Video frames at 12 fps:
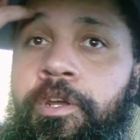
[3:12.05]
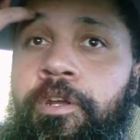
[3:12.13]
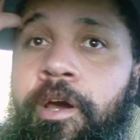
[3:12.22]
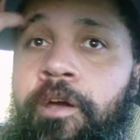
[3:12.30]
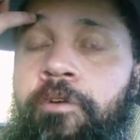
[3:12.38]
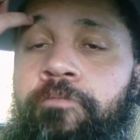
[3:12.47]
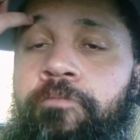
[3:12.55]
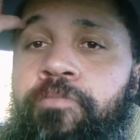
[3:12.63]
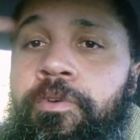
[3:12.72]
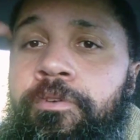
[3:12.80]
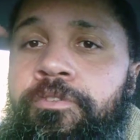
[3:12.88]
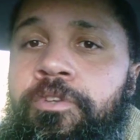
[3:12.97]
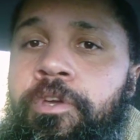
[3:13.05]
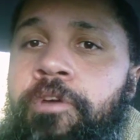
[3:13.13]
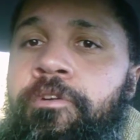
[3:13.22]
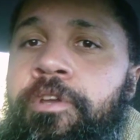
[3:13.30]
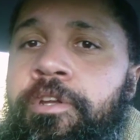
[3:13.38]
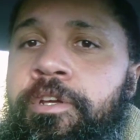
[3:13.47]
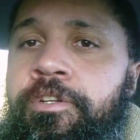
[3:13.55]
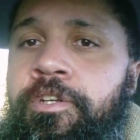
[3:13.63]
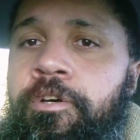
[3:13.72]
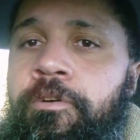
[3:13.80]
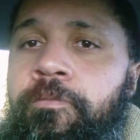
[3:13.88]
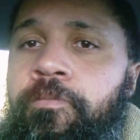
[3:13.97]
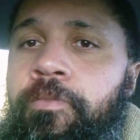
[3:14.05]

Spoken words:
hire the security detail,